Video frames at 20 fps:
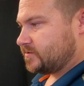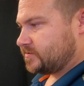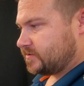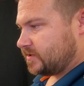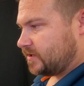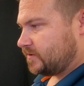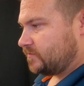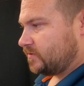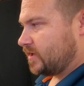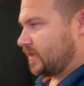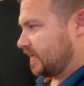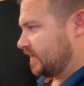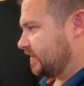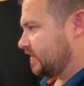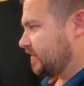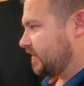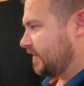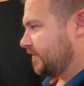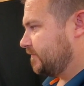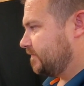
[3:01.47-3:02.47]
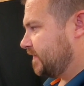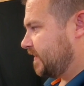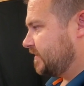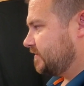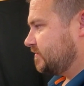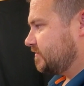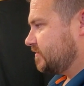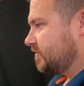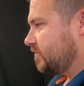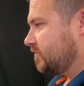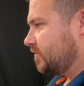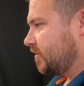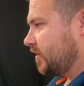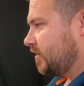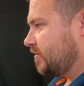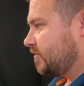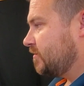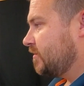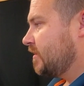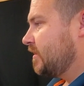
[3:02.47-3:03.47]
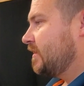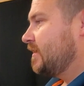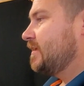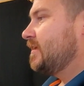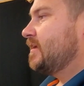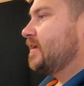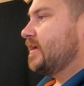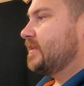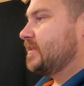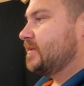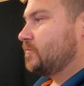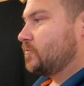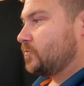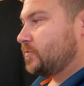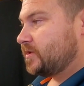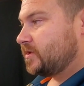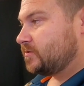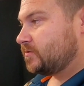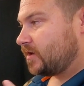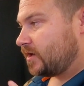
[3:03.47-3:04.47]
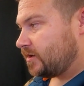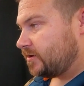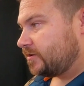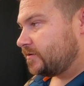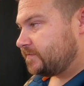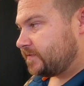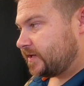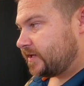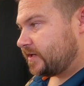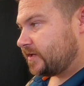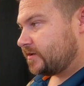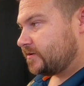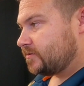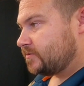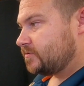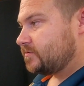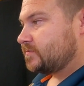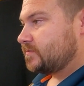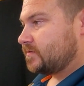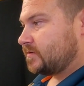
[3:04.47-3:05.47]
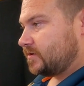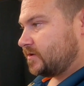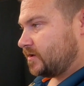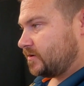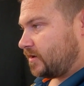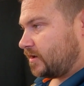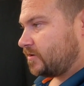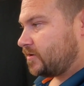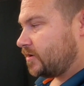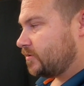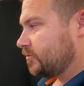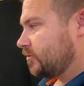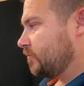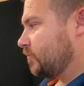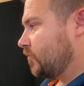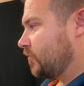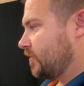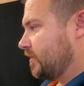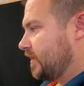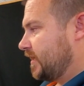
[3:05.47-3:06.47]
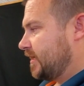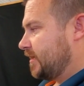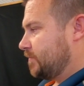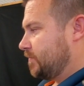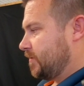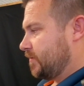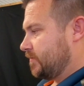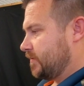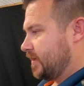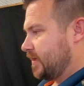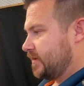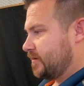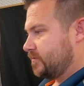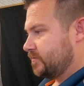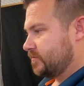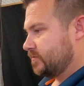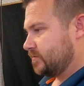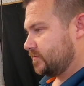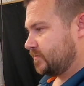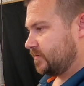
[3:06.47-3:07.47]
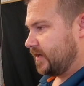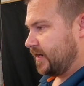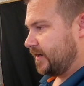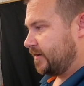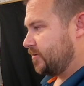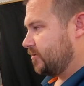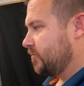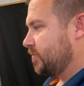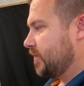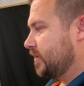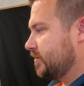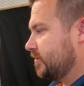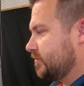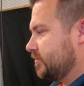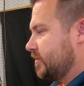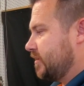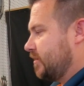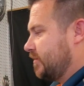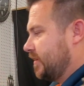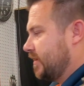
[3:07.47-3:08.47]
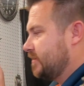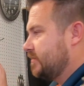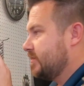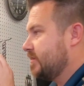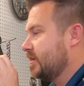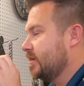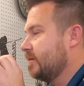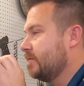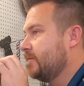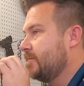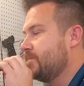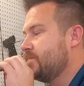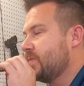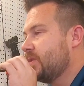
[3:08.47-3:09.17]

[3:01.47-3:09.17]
just to give you an idea how fast it's going to go. And then when we do our other video, you know, I'll go a little more in depth on that, on the arrow build and all that stuff.